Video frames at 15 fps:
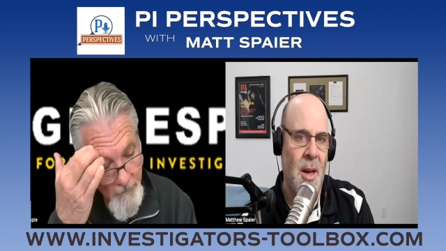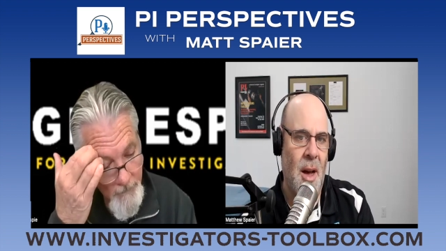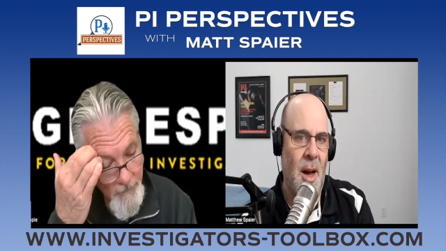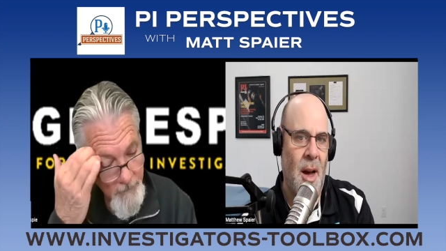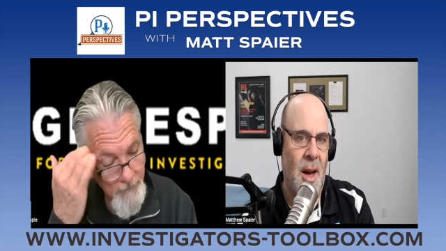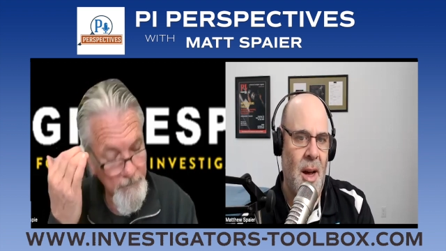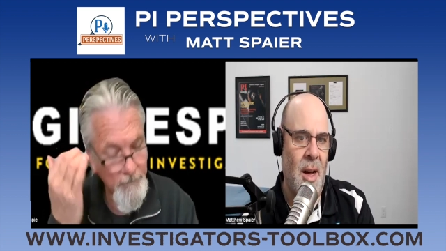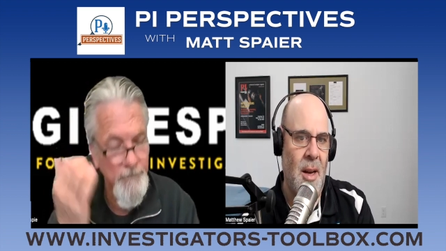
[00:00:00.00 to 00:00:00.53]

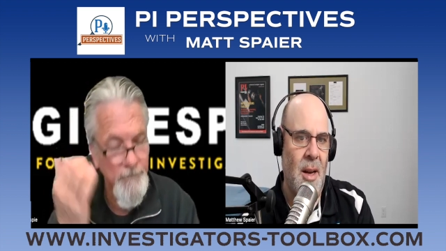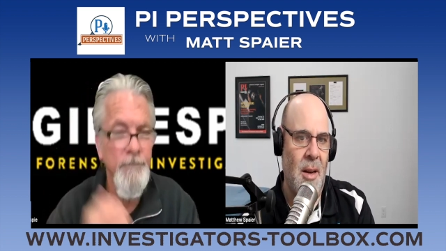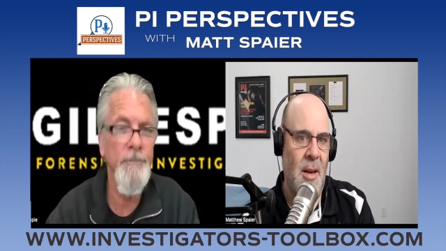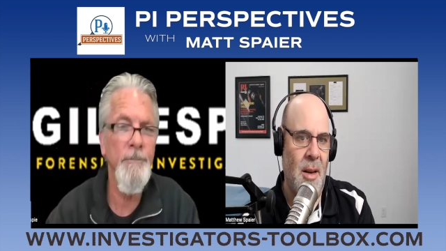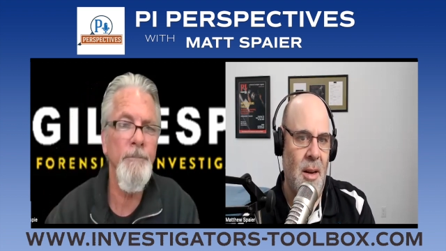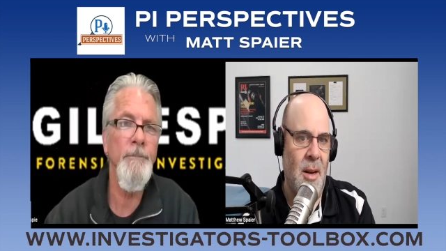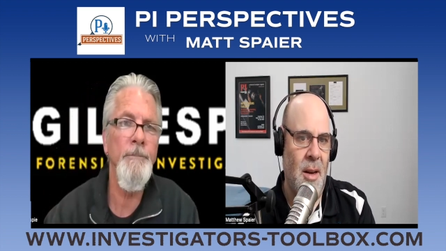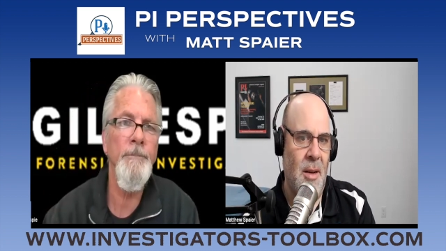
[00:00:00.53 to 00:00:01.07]

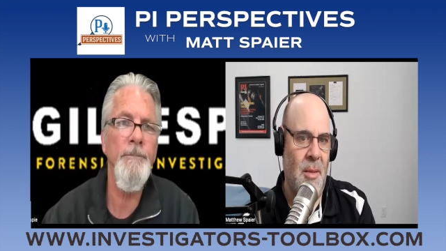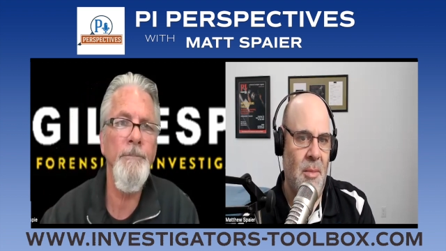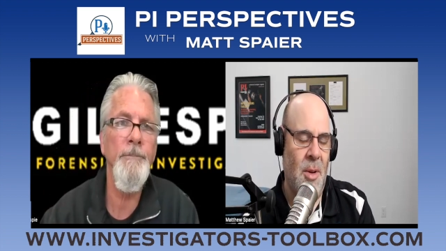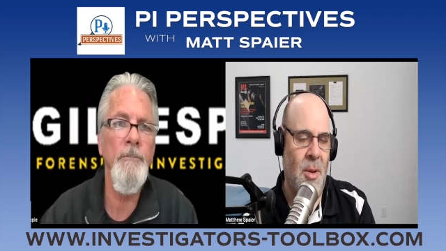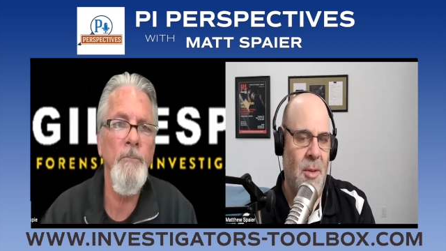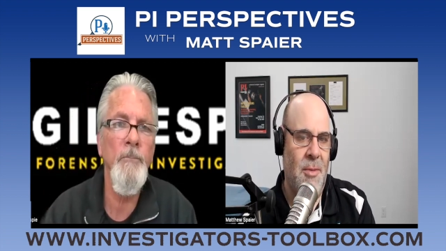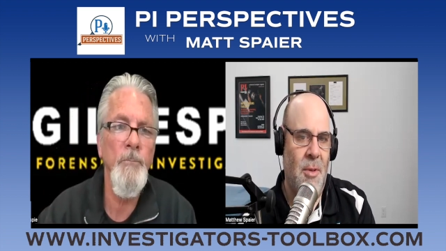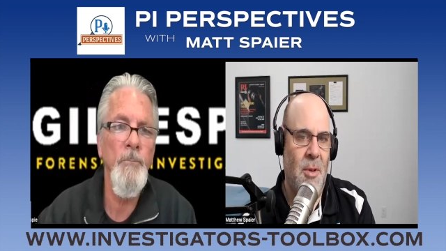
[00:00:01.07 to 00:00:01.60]
Speaker 1: on um,
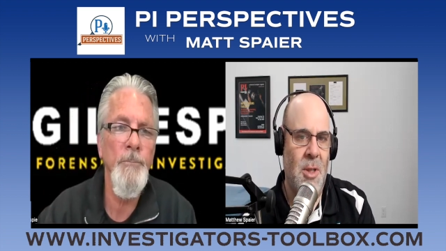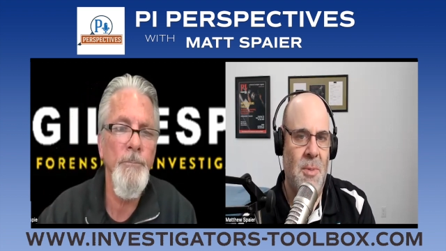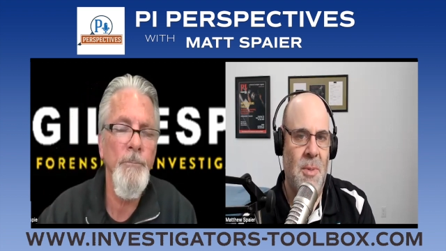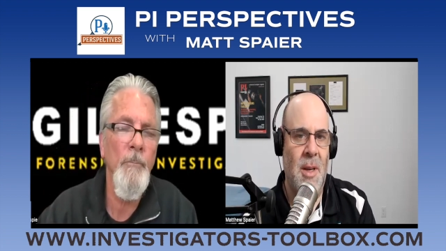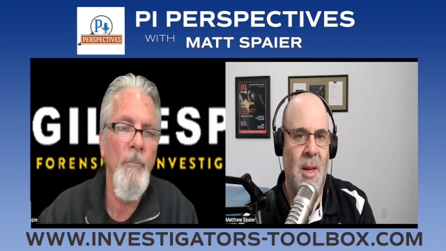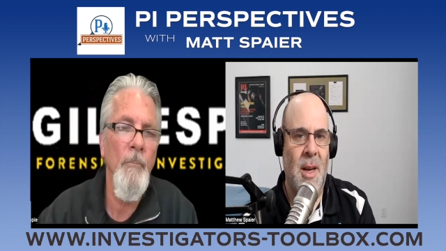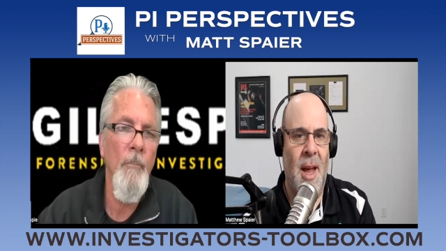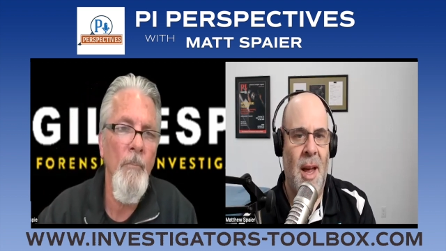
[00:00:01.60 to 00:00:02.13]
law
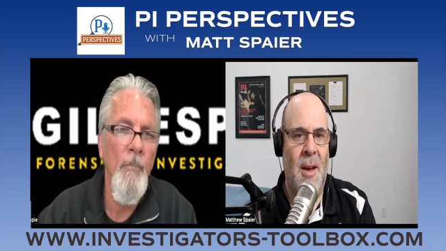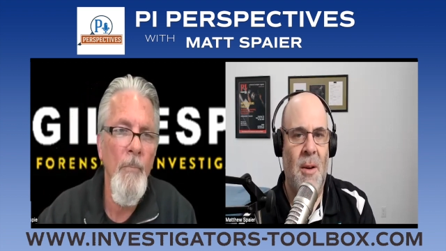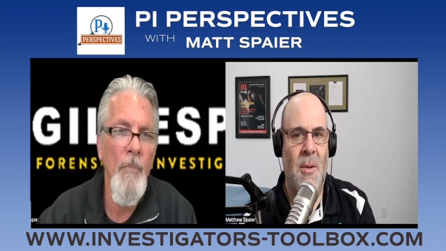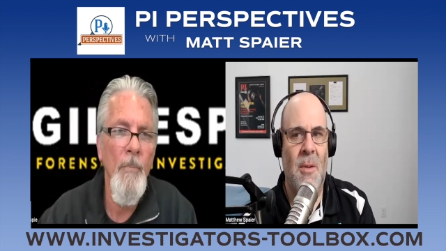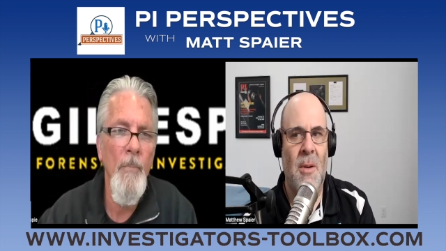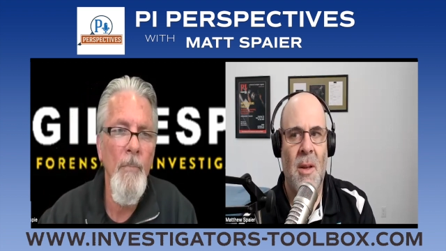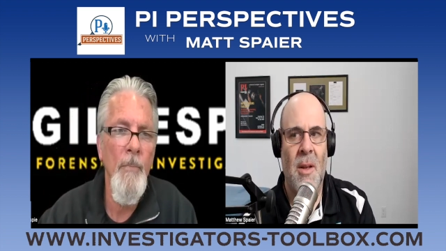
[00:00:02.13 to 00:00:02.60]
enforcement and how